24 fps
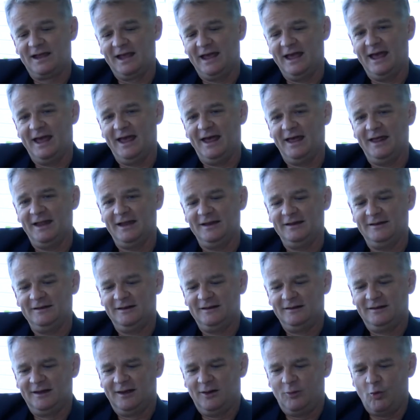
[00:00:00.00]
and
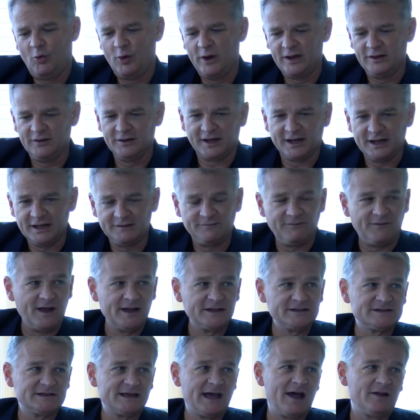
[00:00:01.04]
when the kid
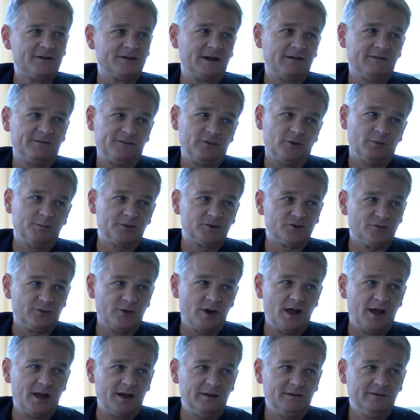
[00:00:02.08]
finds out, they feel
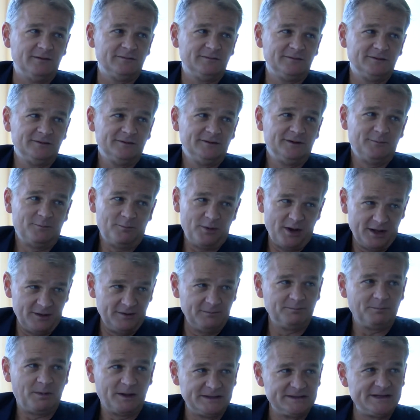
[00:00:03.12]
betrayed yeah. by,
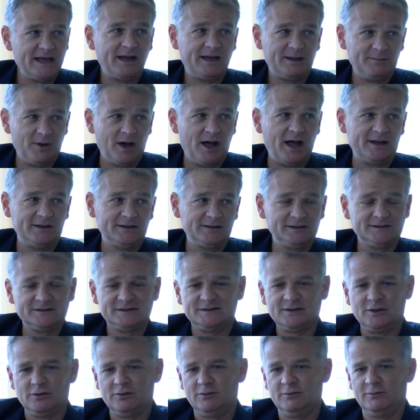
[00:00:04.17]
the, by Teddy Bot.
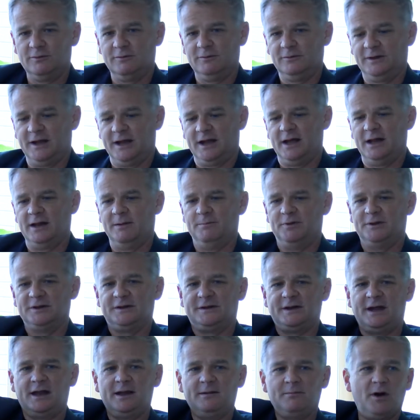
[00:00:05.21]
So they kind of
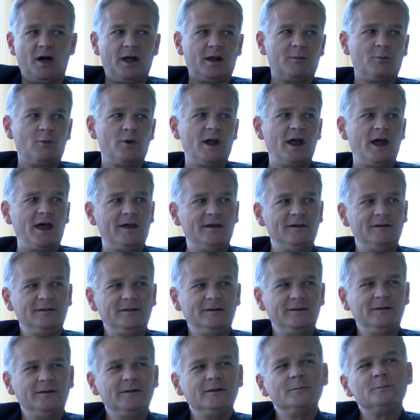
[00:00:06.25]
put Teddy Bot away,
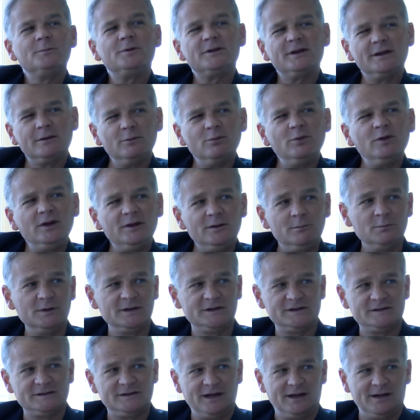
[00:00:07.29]
but they really
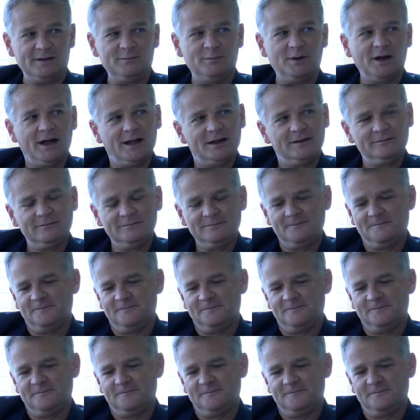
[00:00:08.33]
miss Teddy Bot.